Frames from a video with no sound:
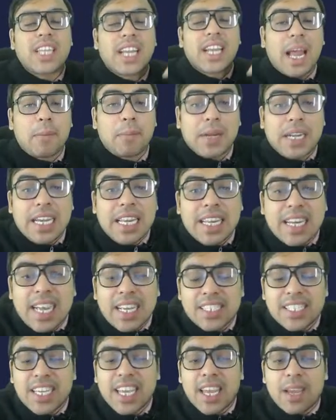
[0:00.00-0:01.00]
The rapidly
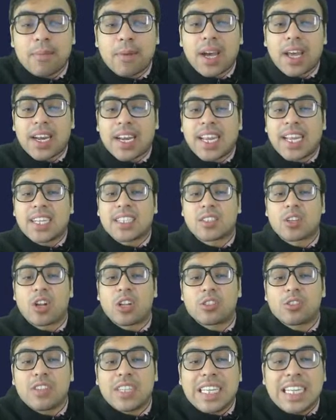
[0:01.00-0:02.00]
rising AMR rates
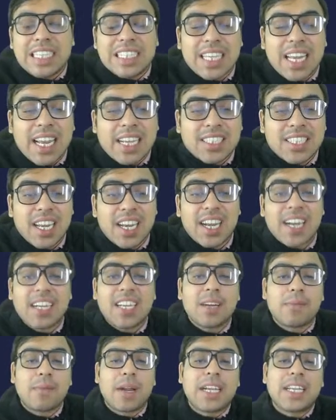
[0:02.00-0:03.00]
also needs an
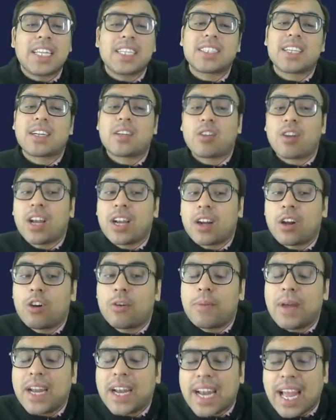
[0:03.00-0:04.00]
accelerated multi-sectoral
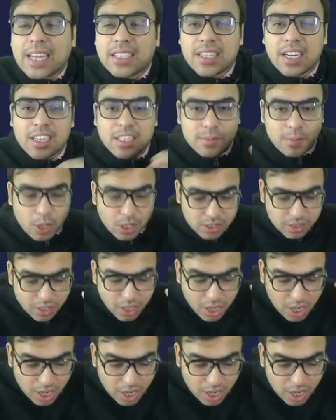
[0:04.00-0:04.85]
global and national response.